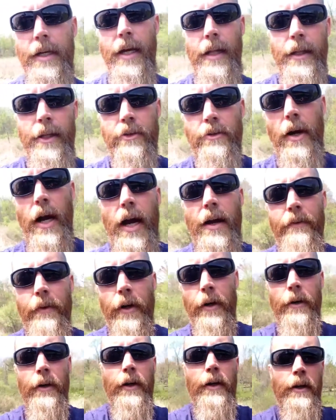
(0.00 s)
daily
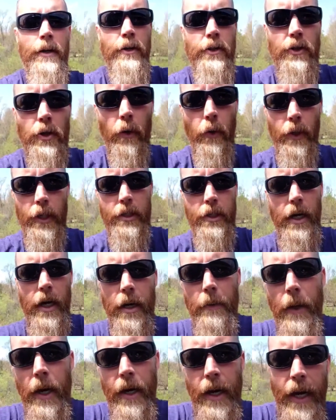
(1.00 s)
driver. So when we
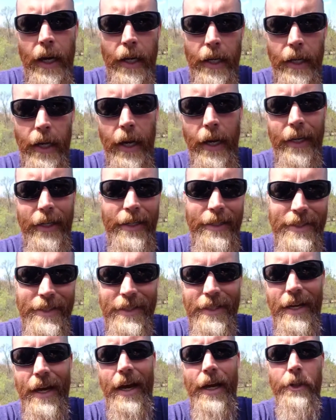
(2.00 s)
talk about I&I, it is
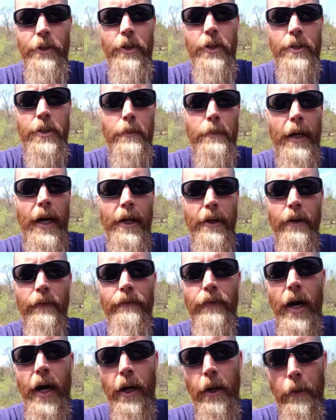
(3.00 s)
not just about your
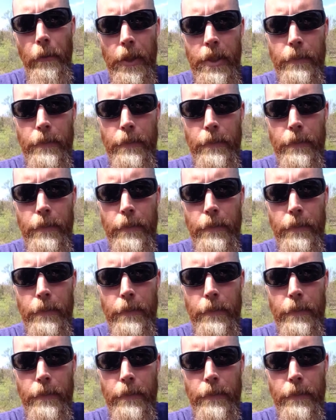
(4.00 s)
firearm.